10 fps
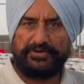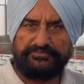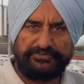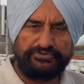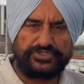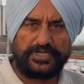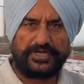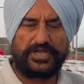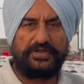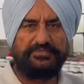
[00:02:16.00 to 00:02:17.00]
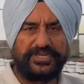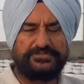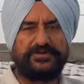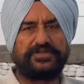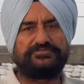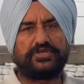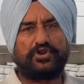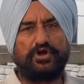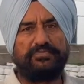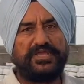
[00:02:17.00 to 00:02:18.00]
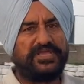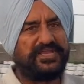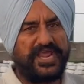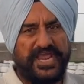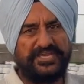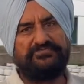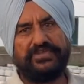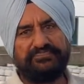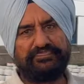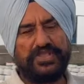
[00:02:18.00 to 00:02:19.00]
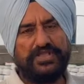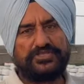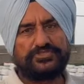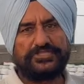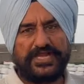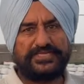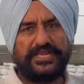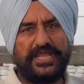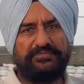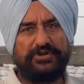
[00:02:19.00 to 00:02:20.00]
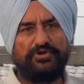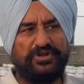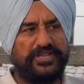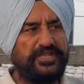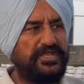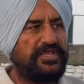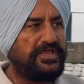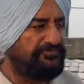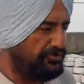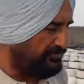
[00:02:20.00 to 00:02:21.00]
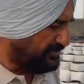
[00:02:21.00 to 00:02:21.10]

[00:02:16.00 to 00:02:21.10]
future management of the crop in any way. So that can happen only if you will